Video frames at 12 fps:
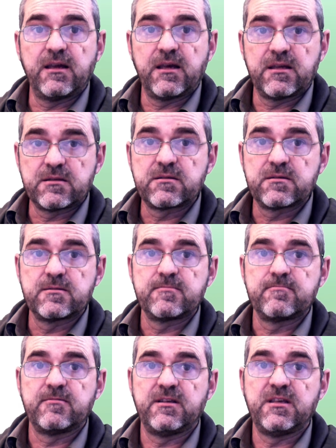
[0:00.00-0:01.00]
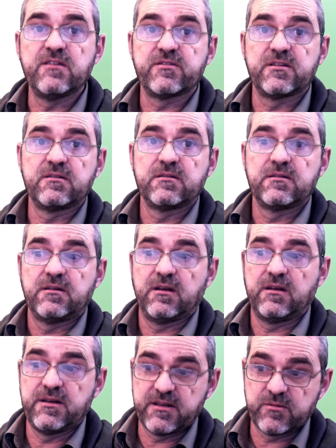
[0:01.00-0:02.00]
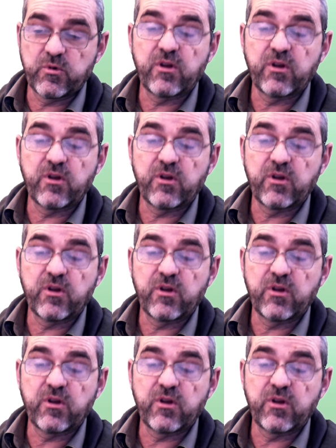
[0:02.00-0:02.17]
and given a linear